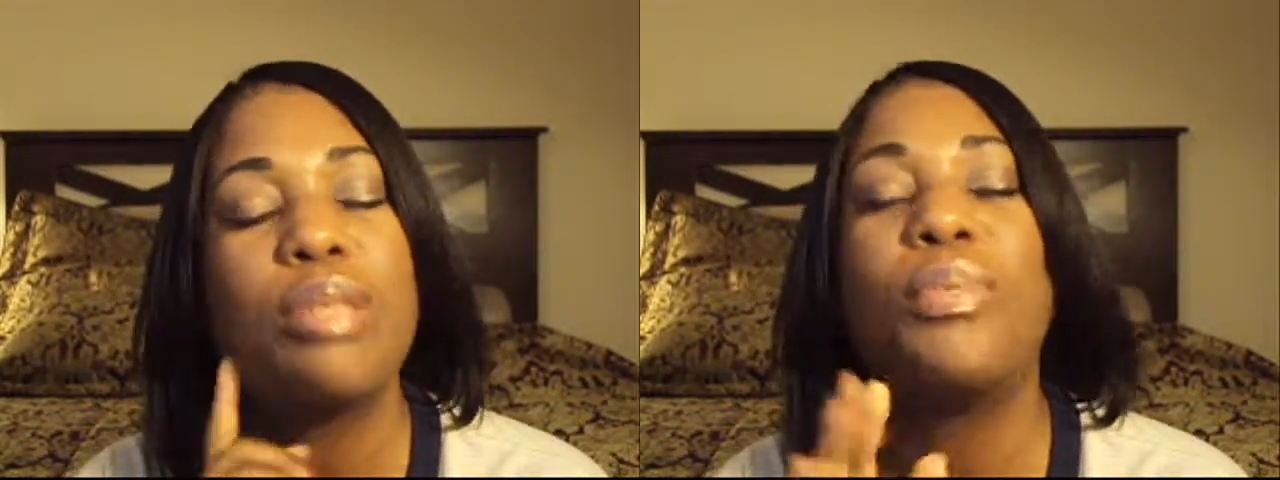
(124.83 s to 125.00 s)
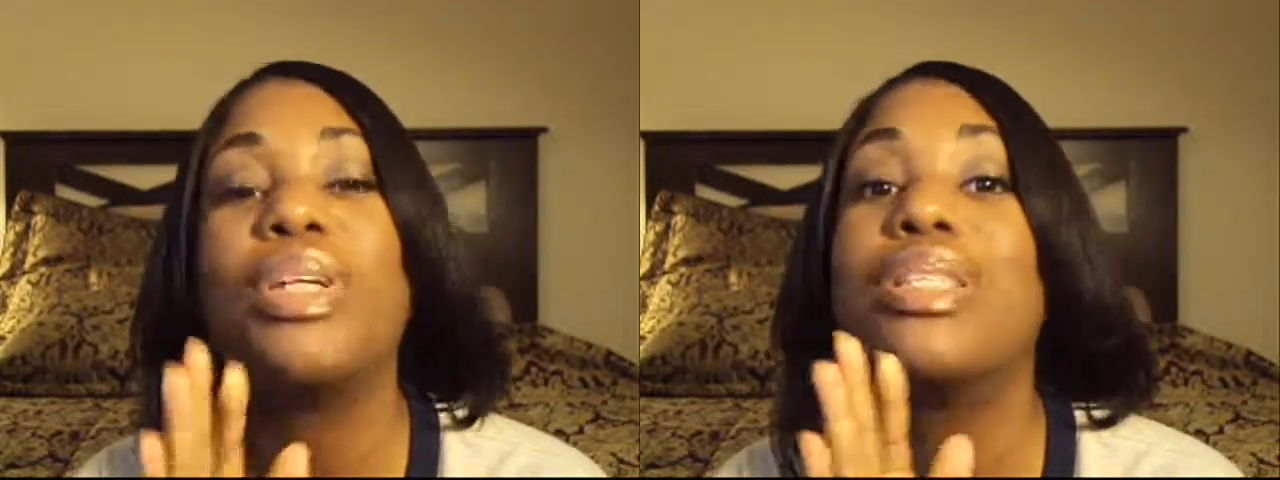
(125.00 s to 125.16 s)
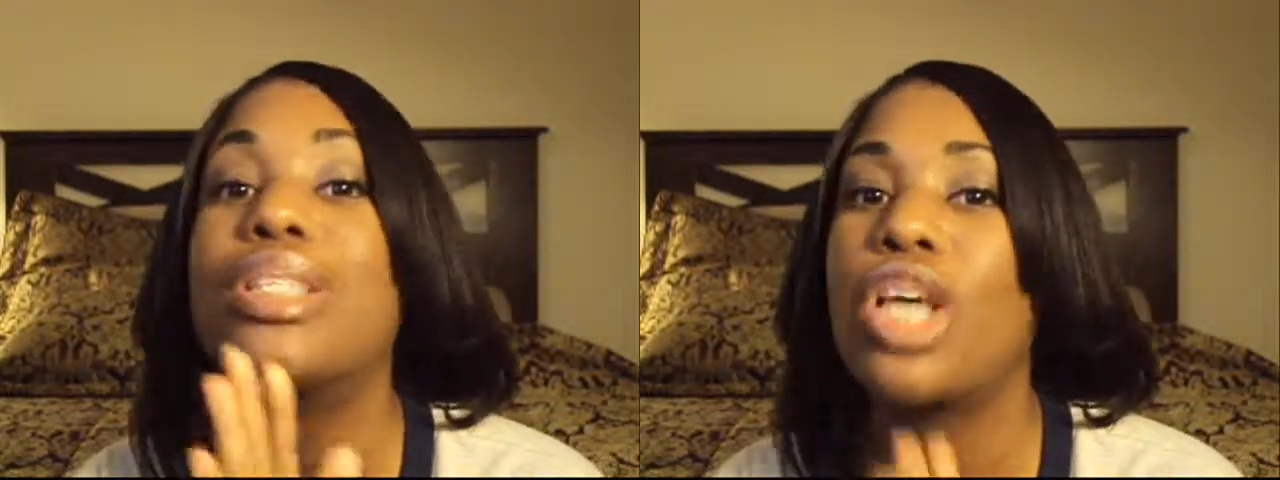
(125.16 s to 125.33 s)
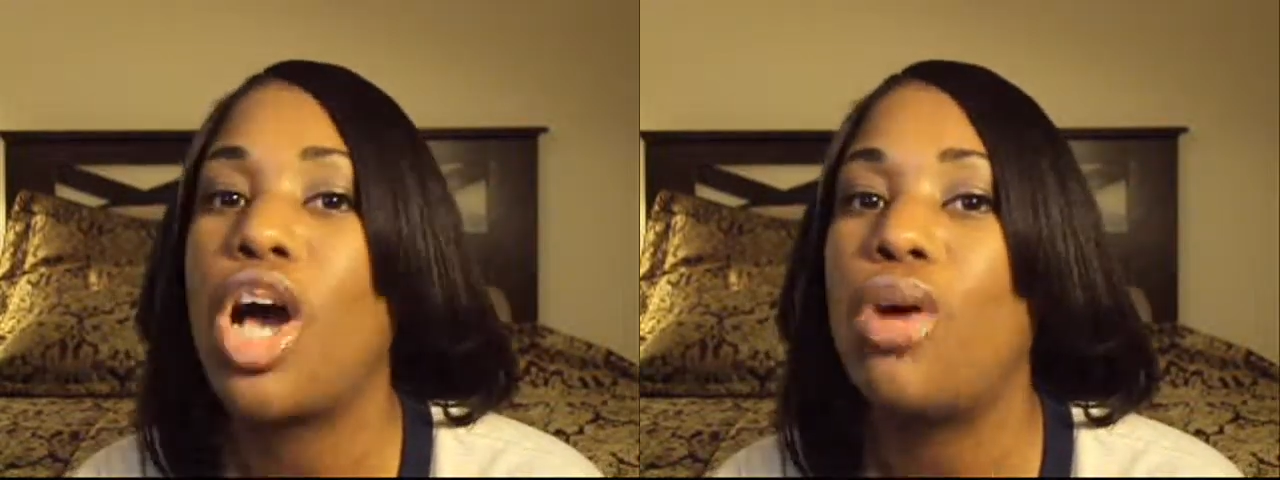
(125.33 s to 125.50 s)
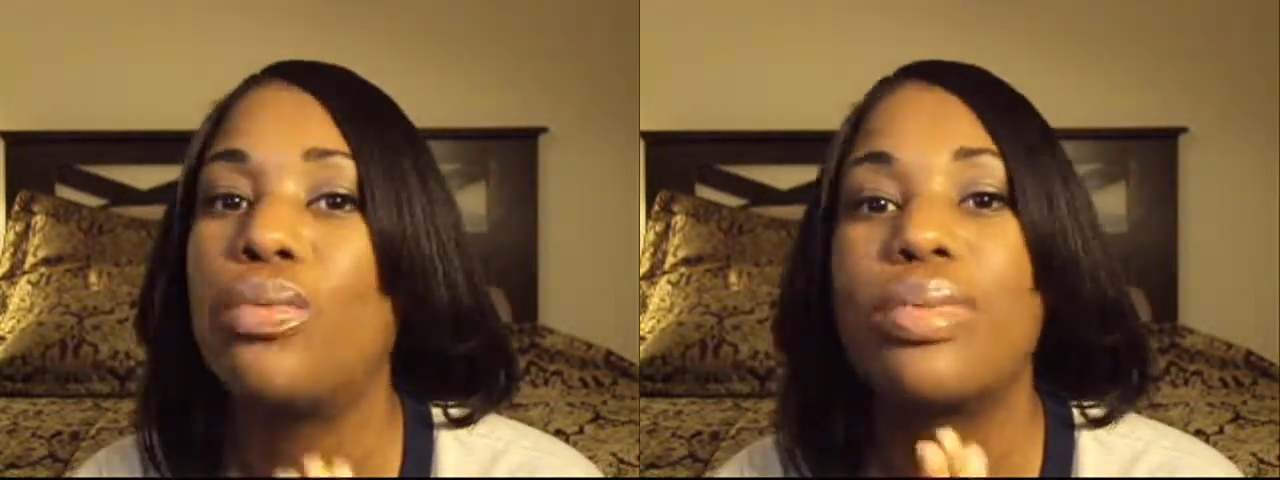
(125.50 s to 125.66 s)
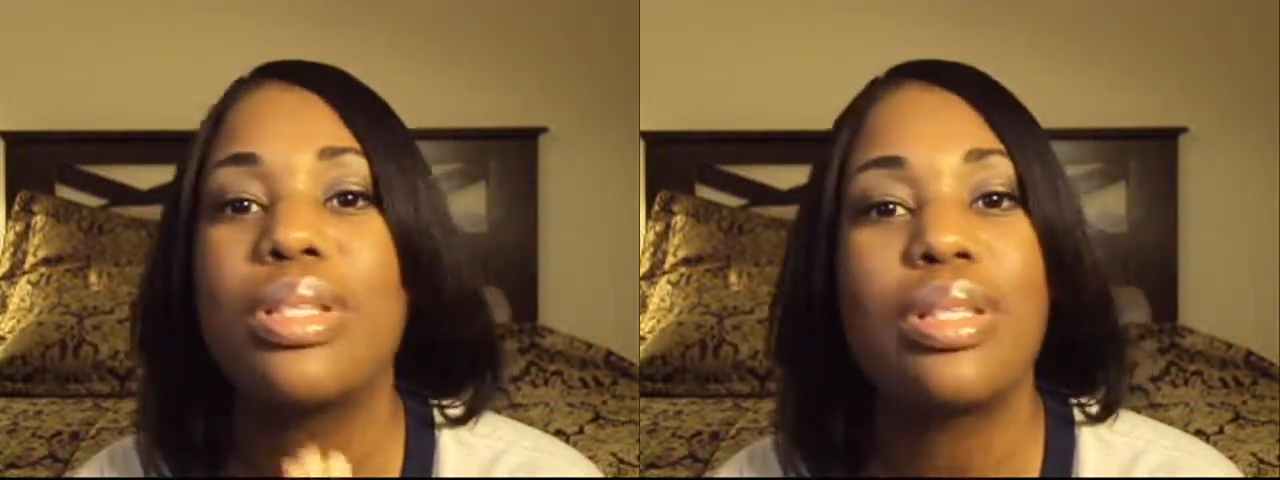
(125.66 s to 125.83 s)
But
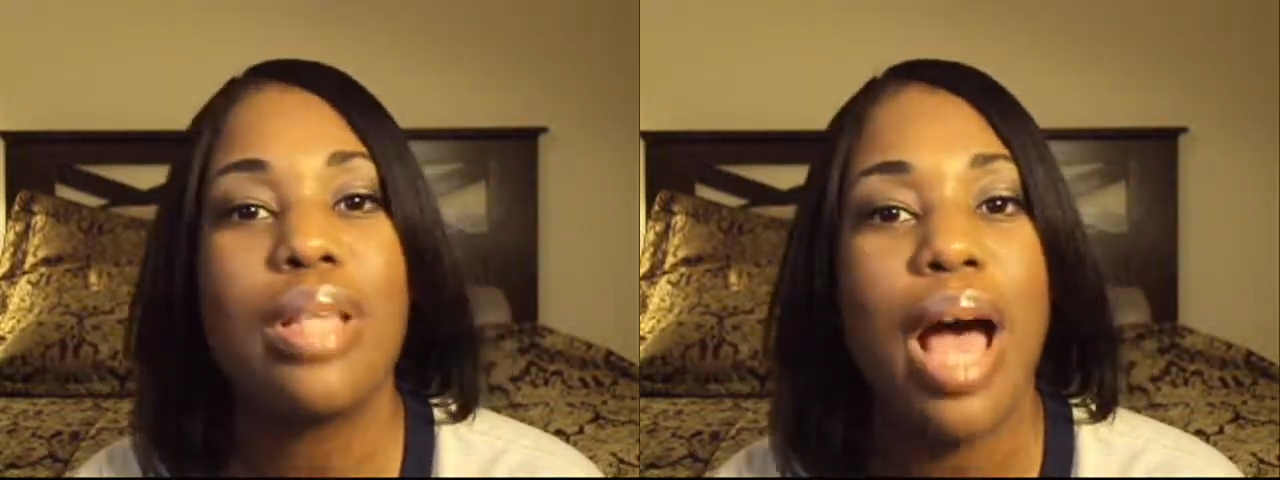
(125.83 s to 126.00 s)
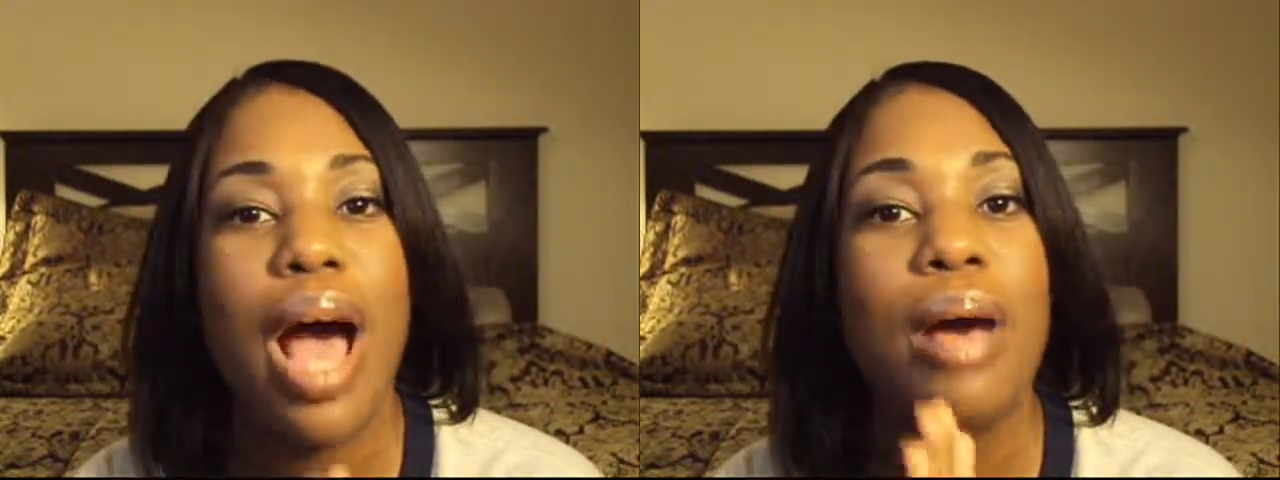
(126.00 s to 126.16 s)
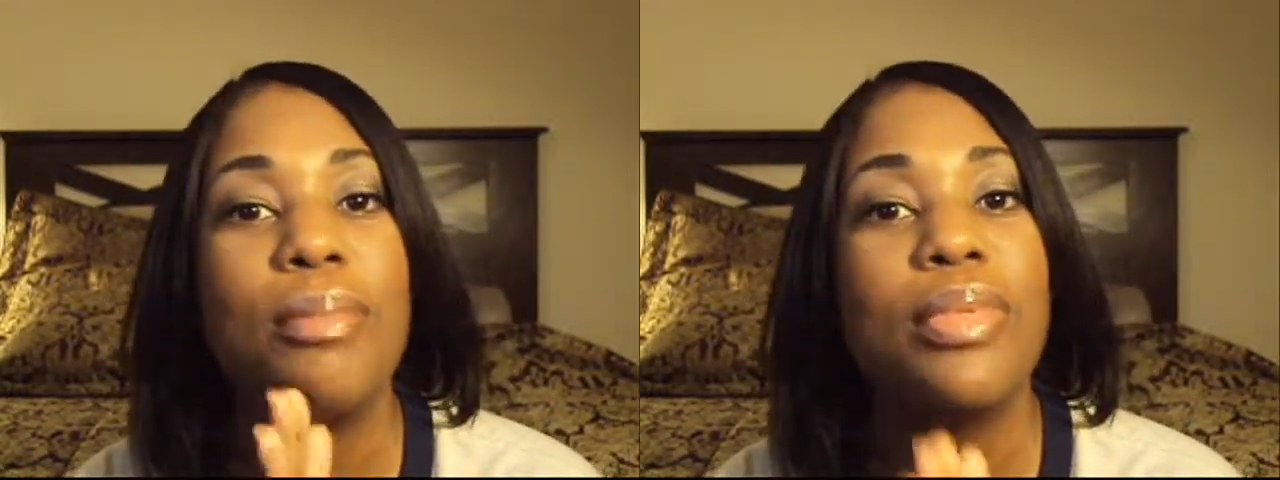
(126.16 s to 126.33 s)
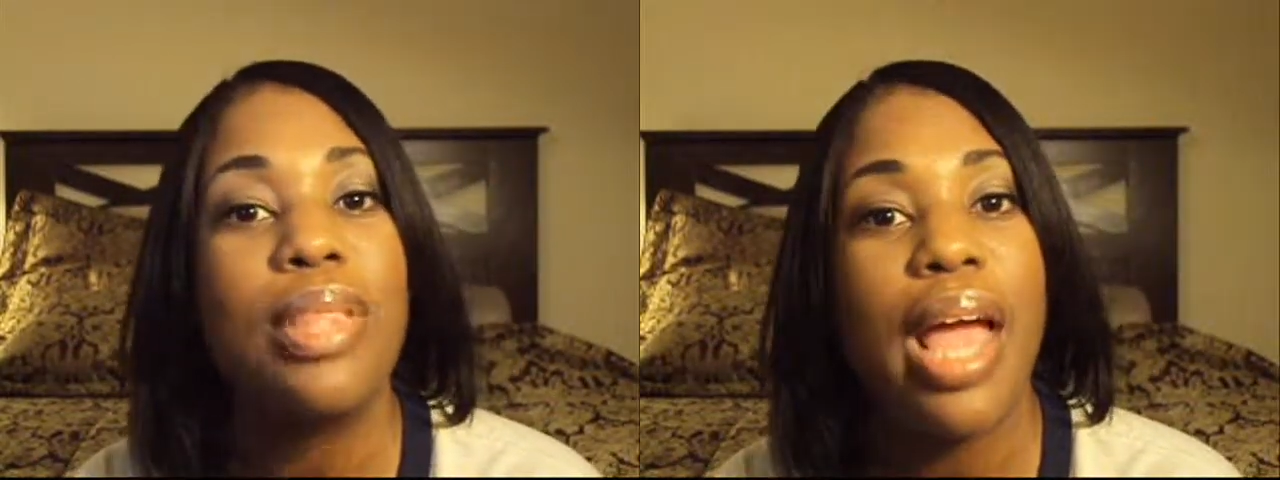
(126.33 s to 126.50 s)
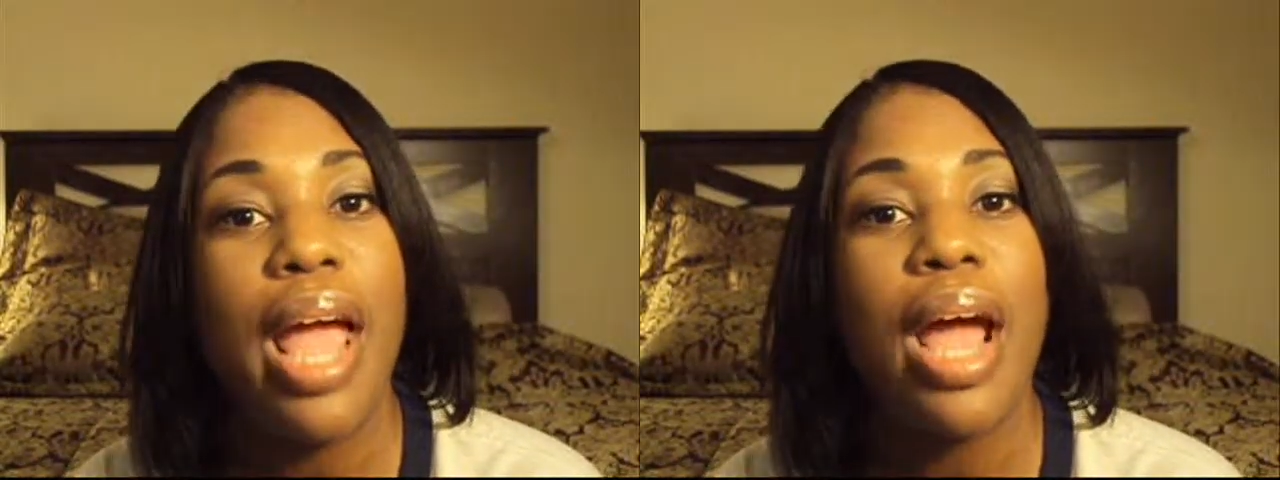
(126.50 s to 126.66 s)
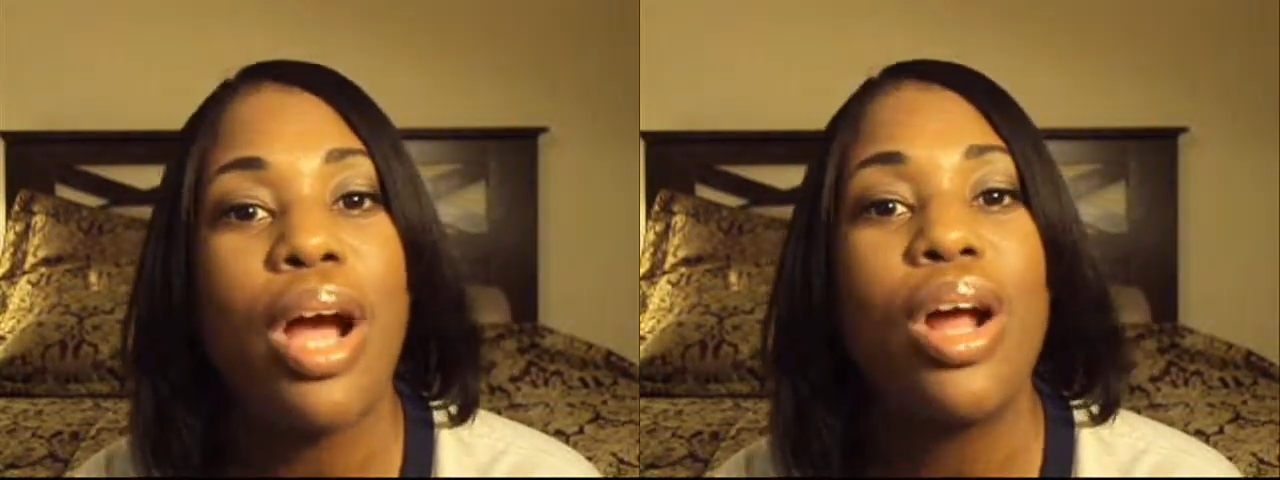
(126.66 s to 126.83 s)
don't stop
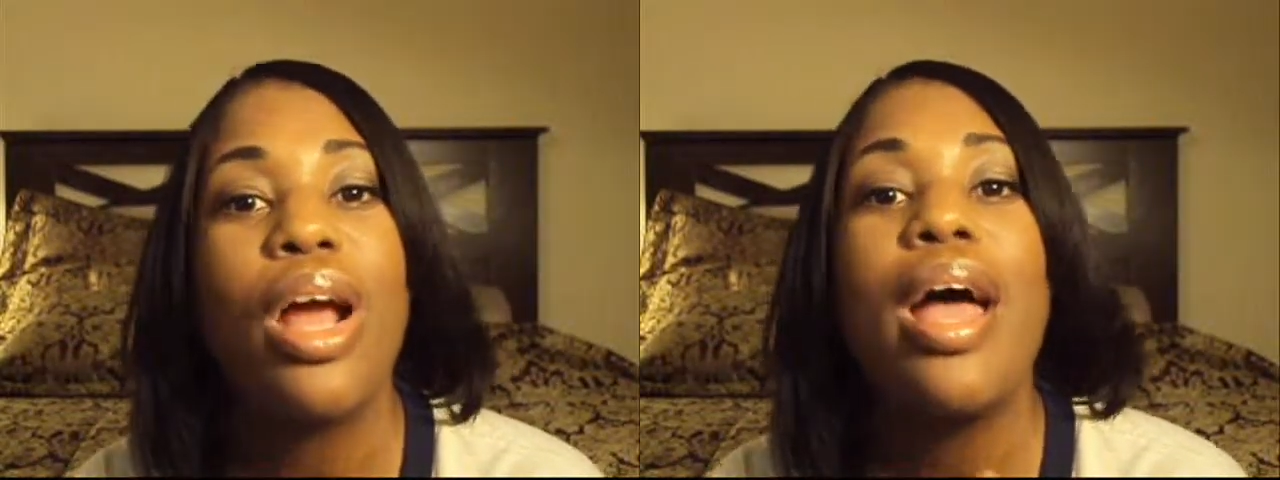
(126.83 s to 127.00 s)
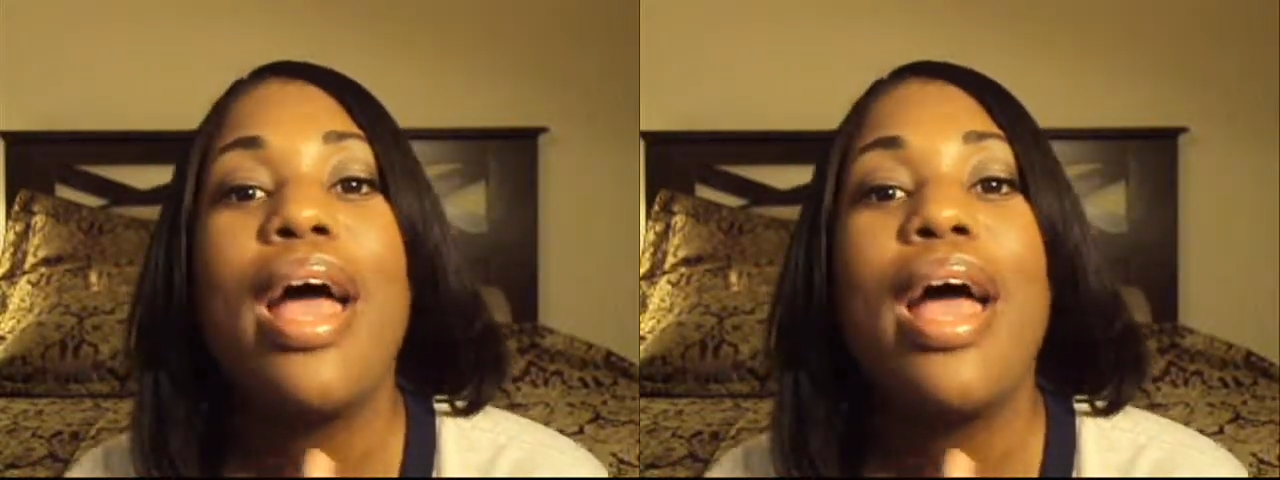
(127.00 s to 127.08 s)
there.